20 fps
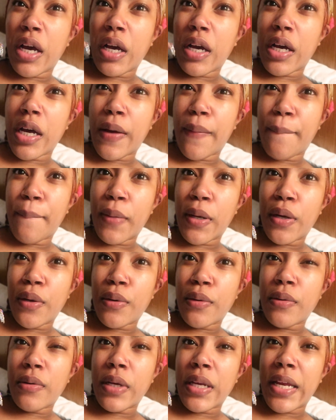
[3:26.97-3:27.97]

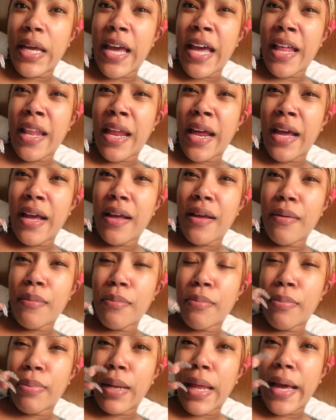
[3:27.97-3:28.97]
gumbo and it had like
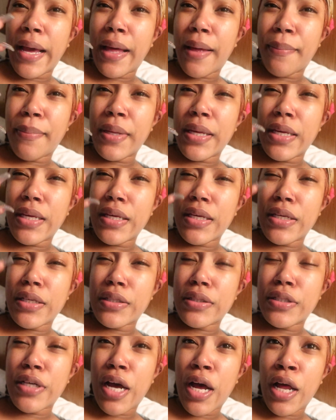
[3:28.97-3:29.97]
black eyed
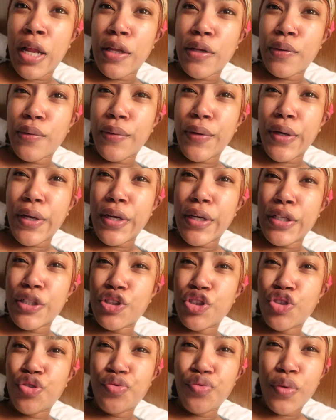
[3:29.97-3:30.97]
peas, collard greens,
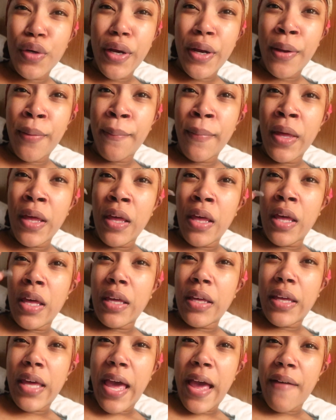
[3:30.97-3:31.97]
shrimp,
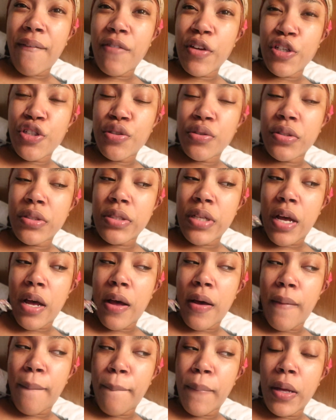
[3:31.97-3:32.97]
catfish on
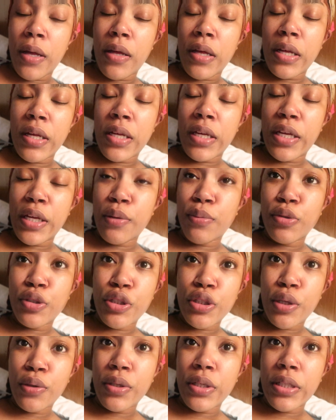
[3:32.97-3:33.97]
top. It was
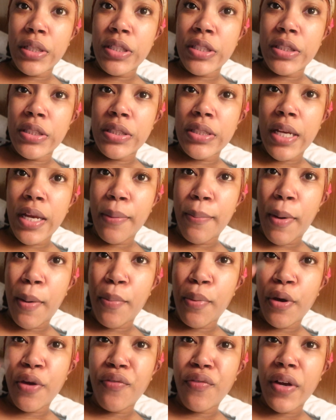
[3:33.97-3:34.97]
so delicious. And then my
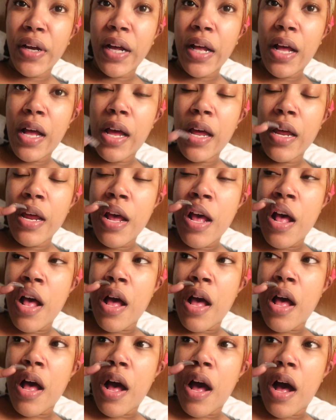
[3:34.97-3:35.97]
boyfriend got
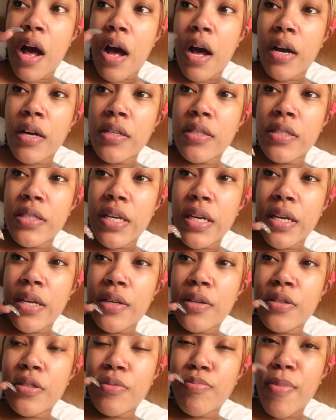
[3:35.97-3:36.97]

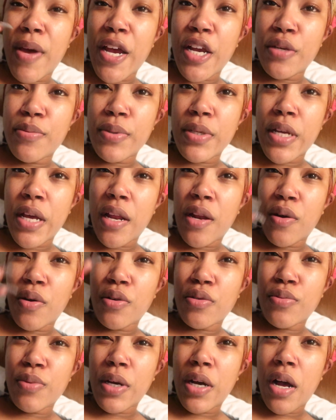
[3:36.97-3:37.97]
oxtails, mashed
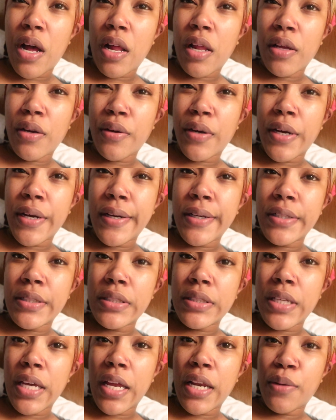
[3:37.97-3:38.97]
potatoes with collard greens,
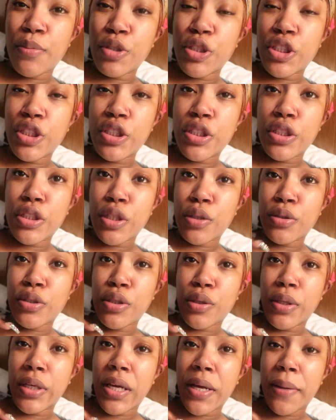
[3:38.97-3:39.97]
and it was just so
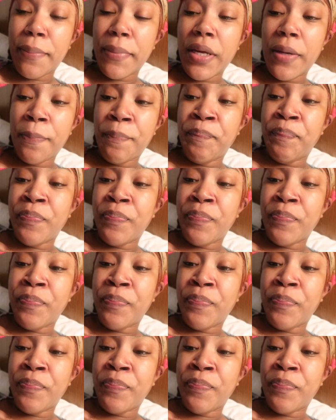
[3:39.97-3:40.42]
yummy.